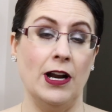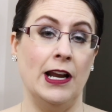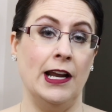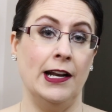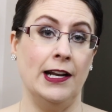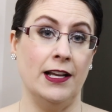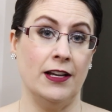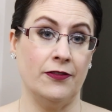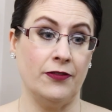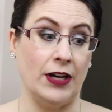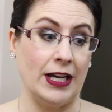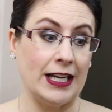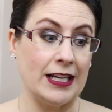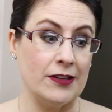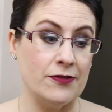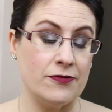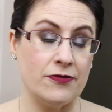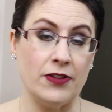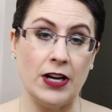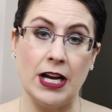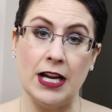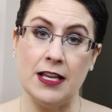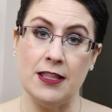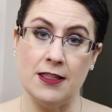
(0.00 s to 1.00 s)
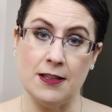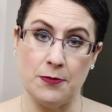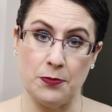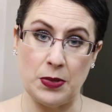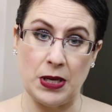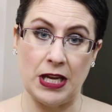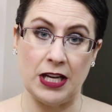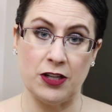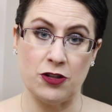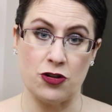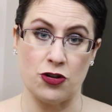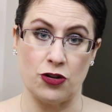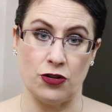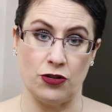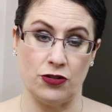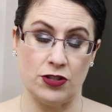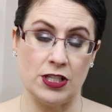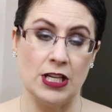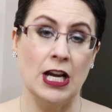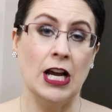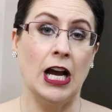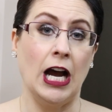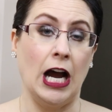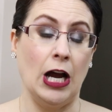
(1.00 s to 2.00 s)
And if I can find the pictures,
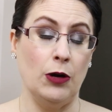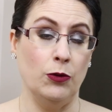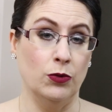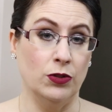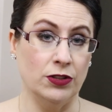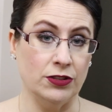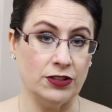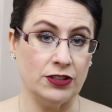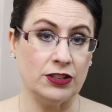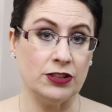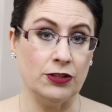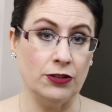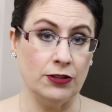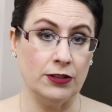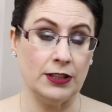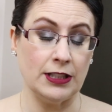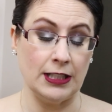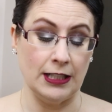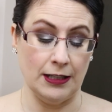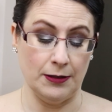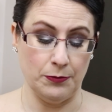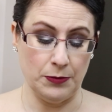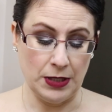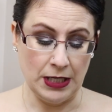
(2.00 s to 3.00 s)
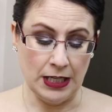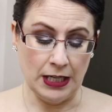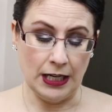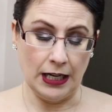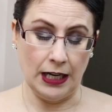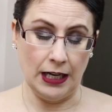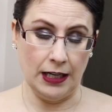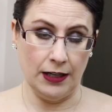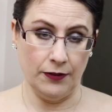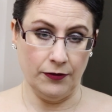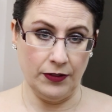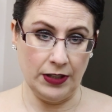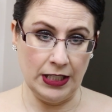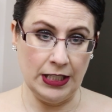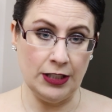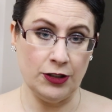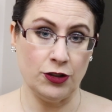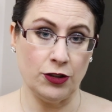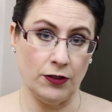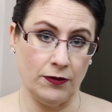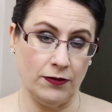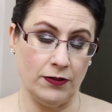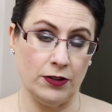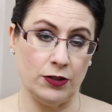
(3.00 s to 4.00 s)
I will insert them of
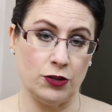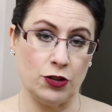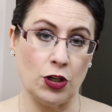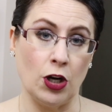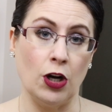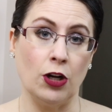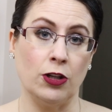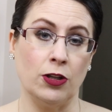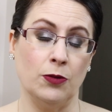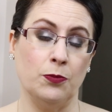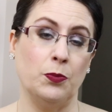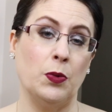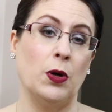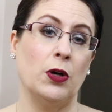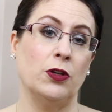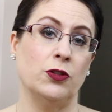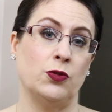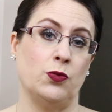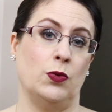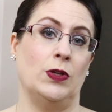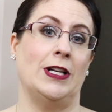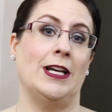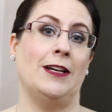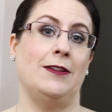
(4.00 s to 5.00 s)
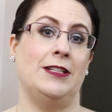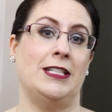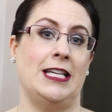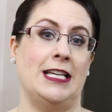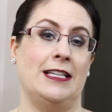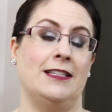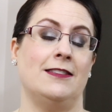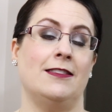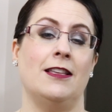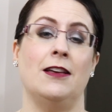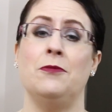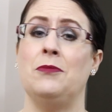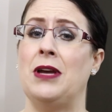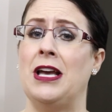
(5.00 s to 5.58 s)
each of the chocolate bars when I taste them.